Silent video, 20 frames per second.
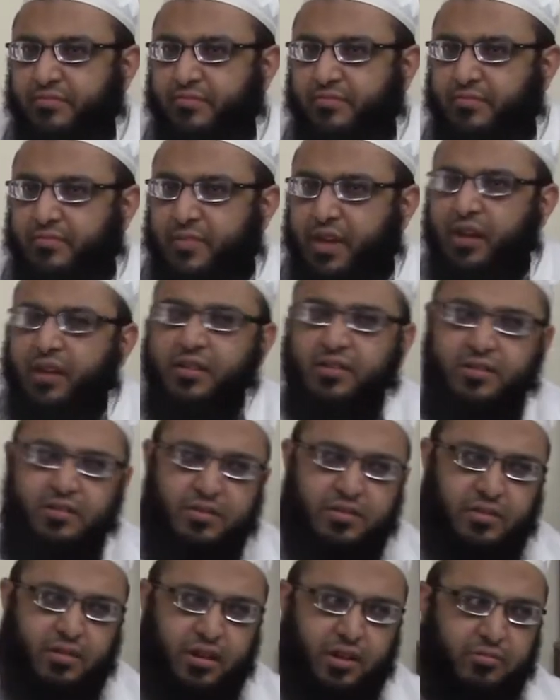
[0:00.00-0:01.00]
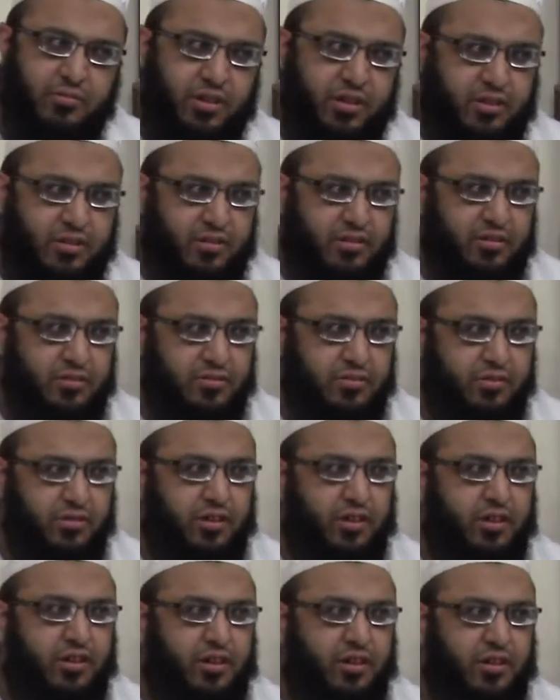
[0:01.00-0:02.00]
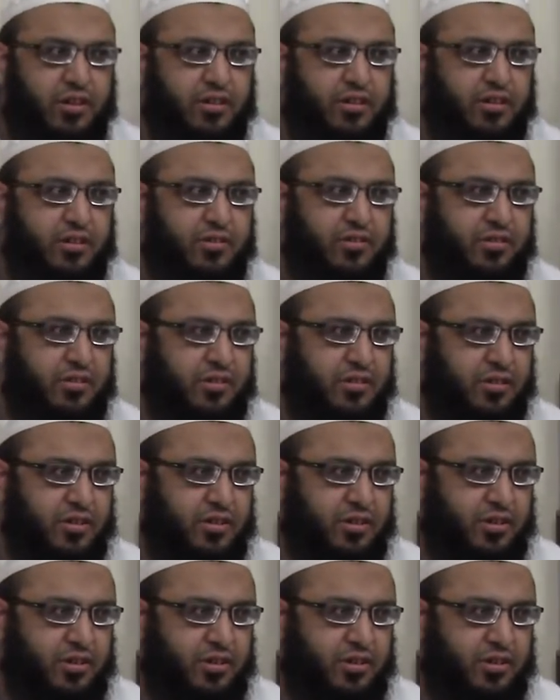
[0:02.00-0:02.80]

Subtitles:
Yes, how many? With all this,